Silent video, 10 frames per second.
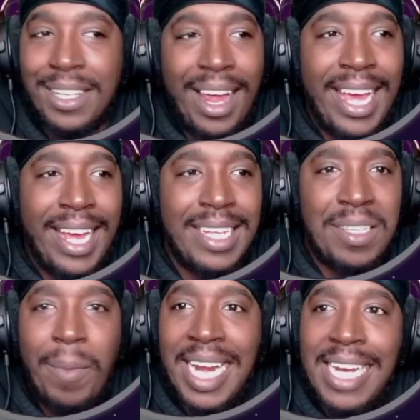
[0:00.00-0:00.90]
like,
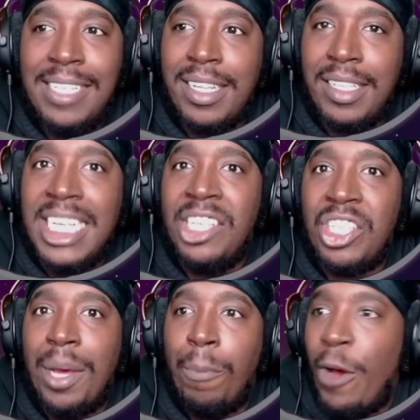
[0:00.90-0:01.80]
somebody needs to teach
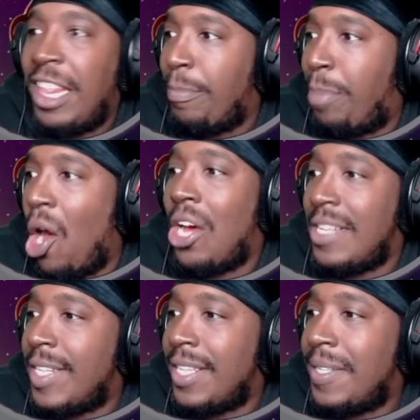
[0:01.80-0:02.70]
them what
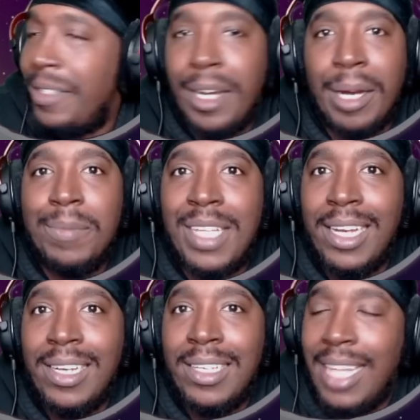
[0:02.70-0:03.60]
pause is. You know what I'm
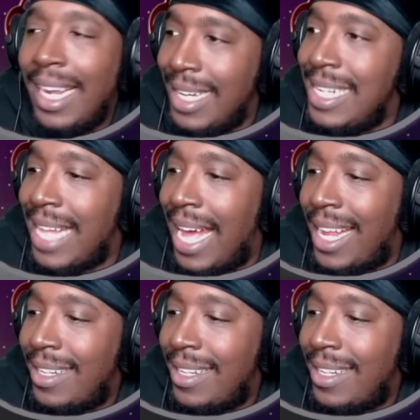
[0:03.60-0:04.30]
saying? They need that.